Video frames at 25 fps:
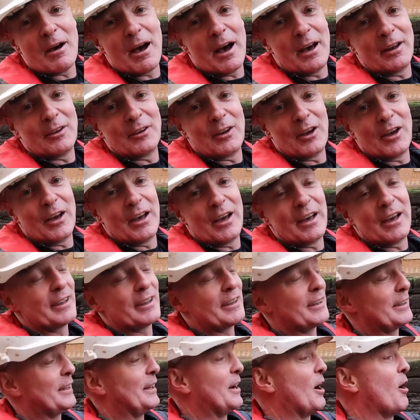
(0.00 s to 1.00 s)
And
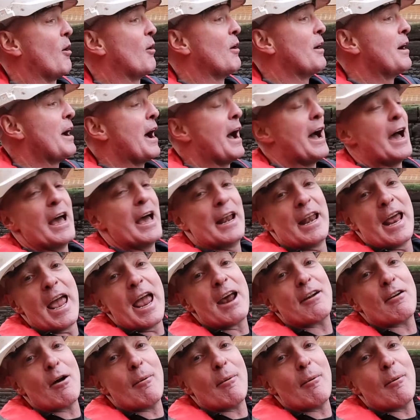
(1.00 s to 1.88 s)
you know, and here